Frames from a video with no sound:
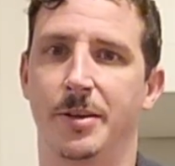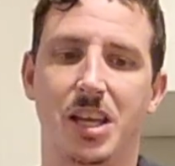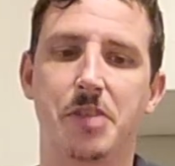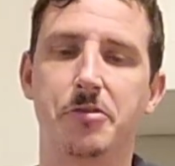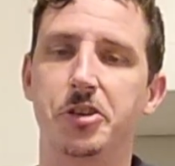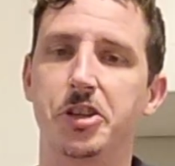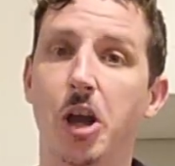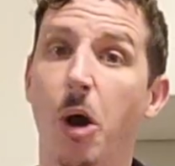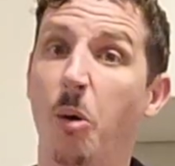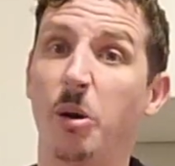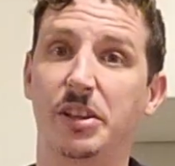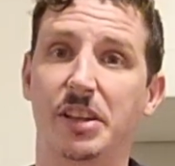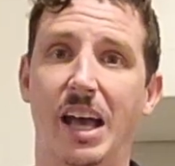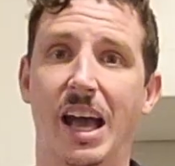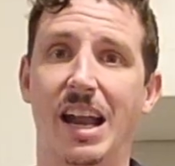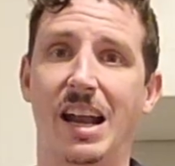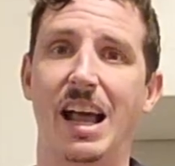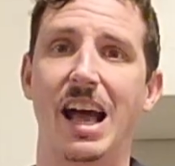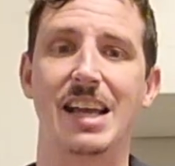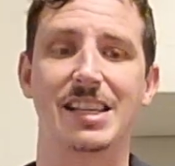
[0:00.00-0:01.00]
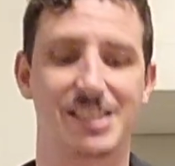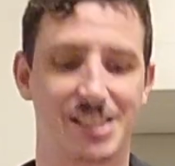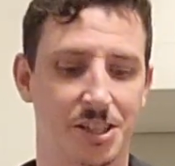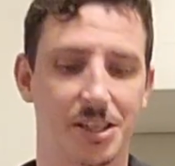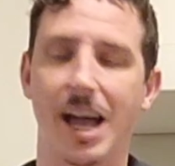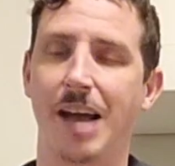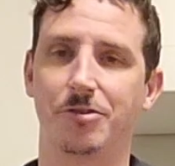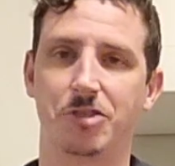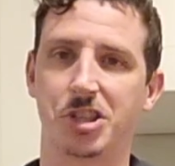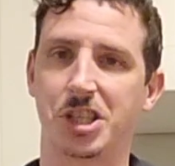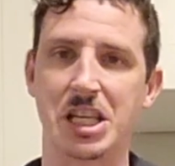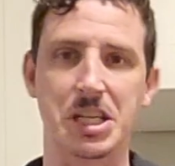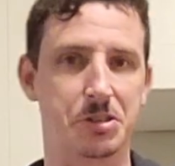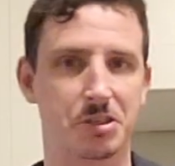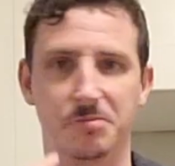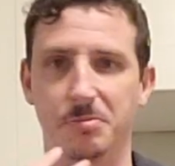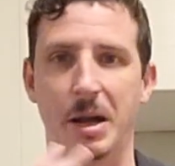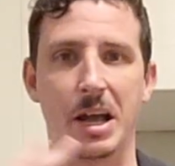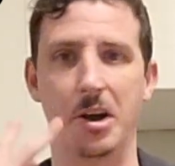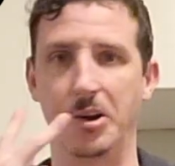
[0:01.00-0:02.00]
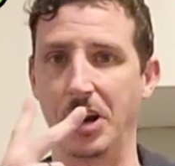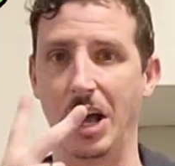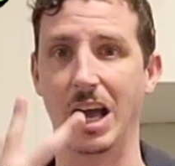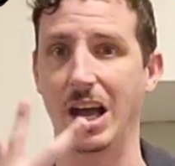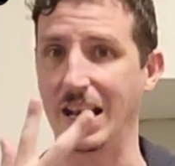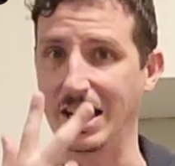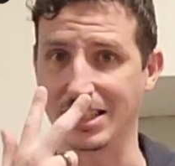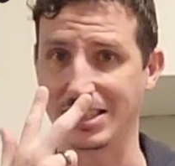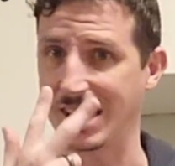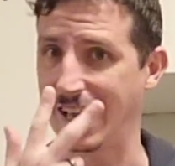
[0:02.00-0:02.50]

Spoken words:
even knowing that, I still have to see it with my own eyes.